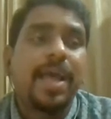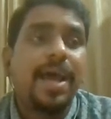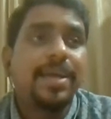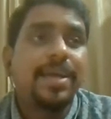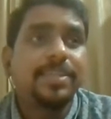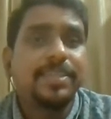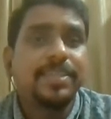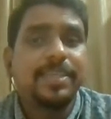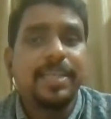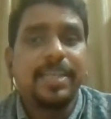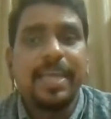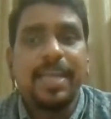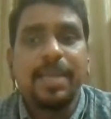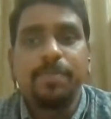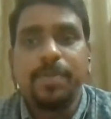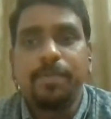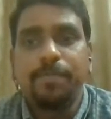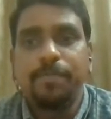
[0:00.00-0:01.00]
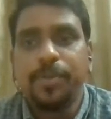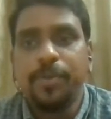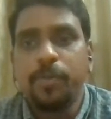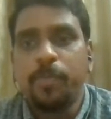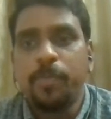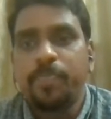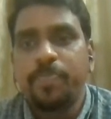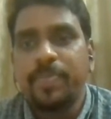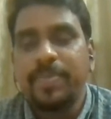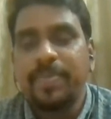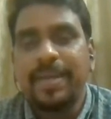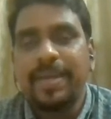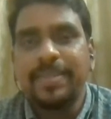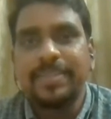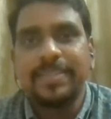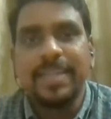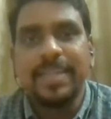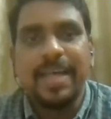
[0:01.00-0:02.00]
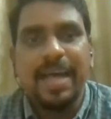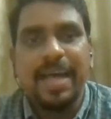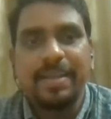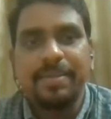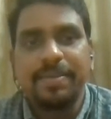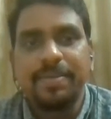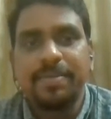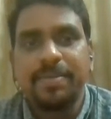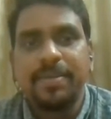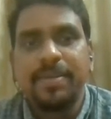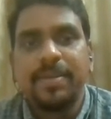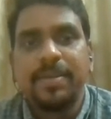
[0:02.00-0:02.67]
identical aim in view, that is higher